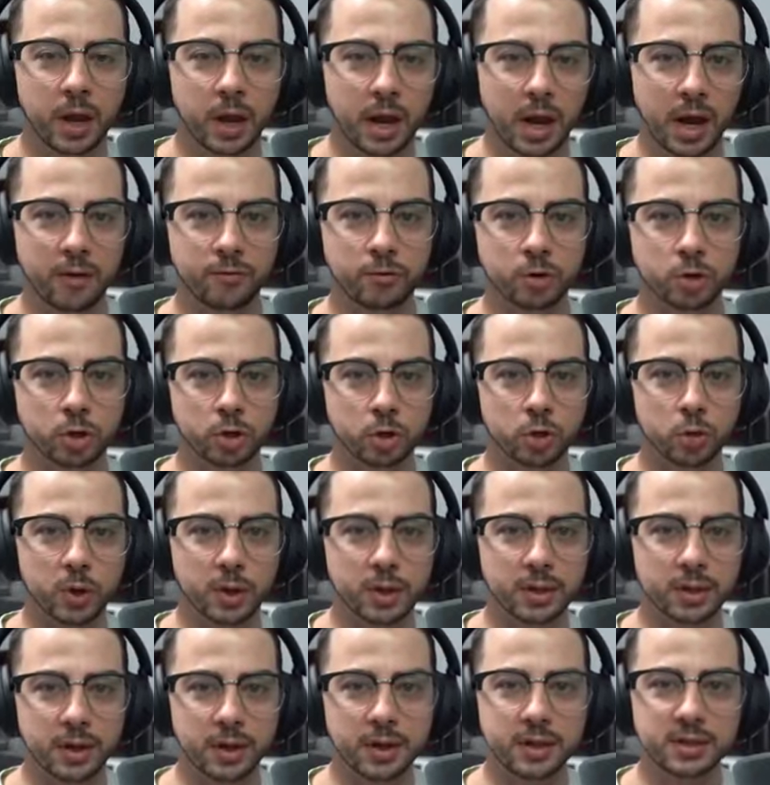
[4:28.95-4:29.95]
After
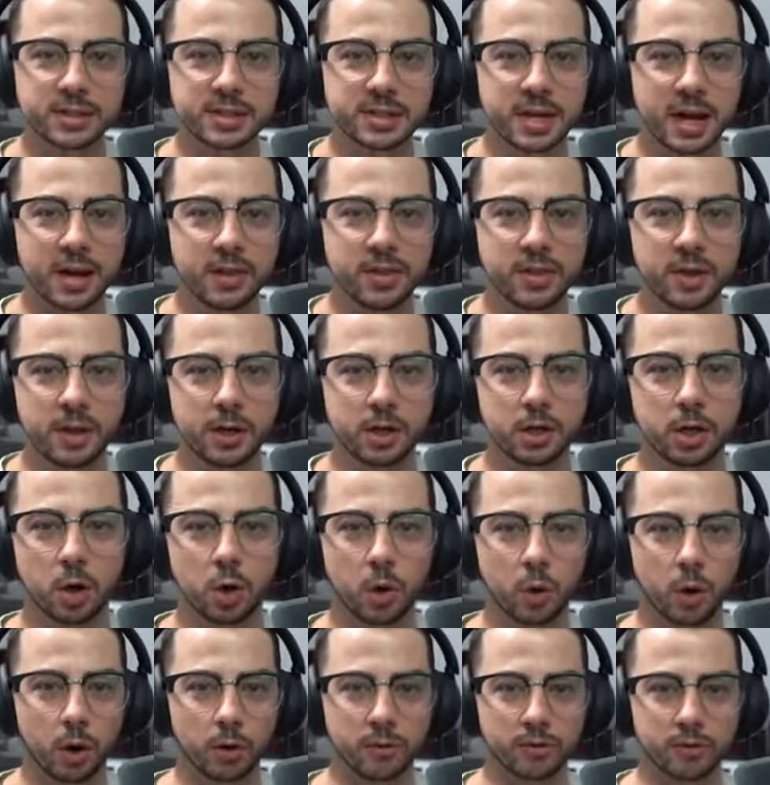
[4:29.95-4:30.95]
doing this, I then
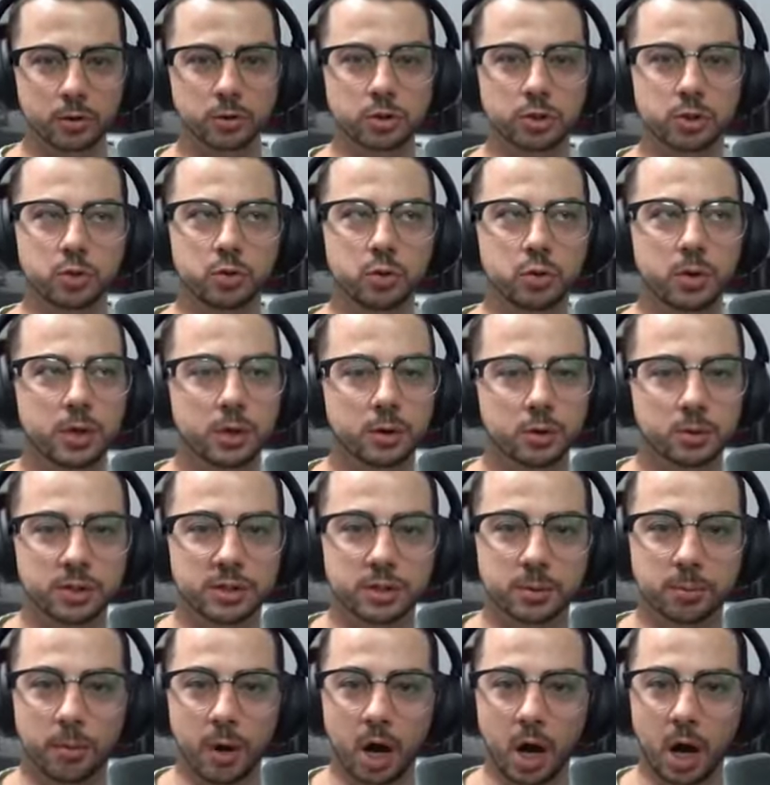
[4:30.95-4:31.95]
go over to kill
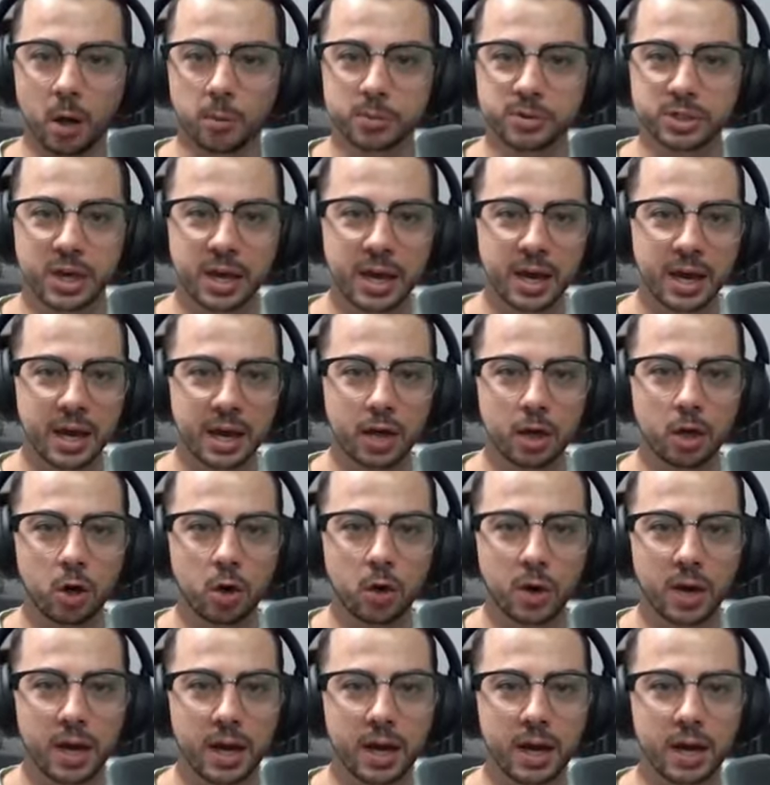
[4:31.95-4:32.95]
some mobs and
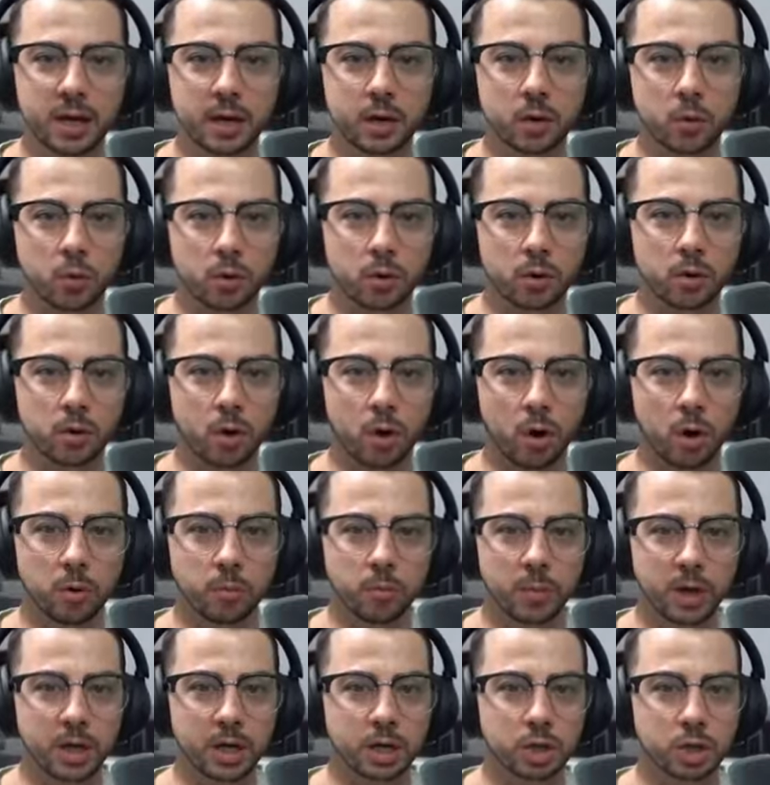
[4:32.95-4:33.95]
go ahead and work on
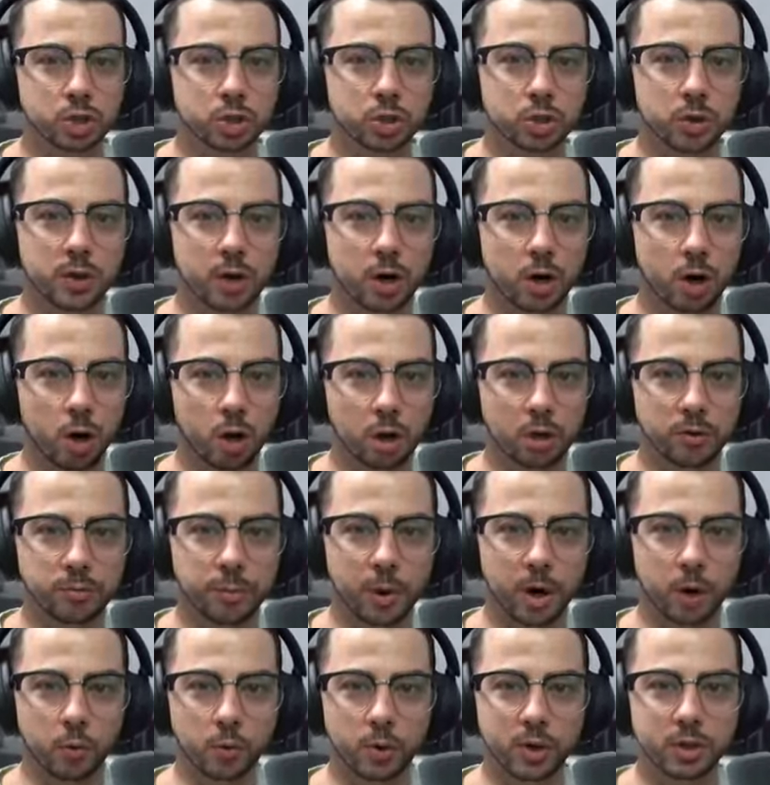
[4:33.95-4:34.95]
making sure that all of
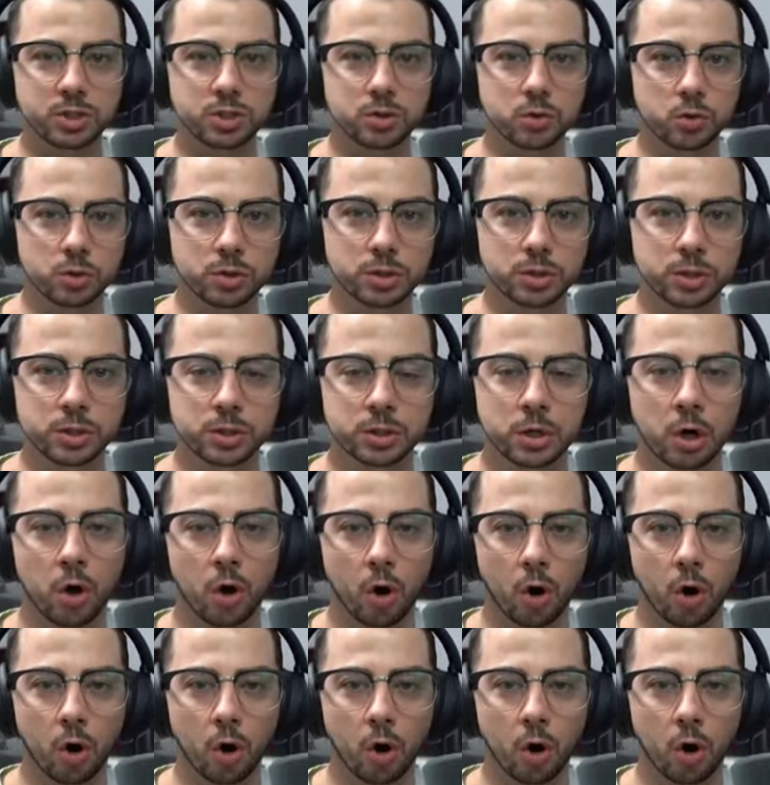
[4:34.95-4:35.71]
my resources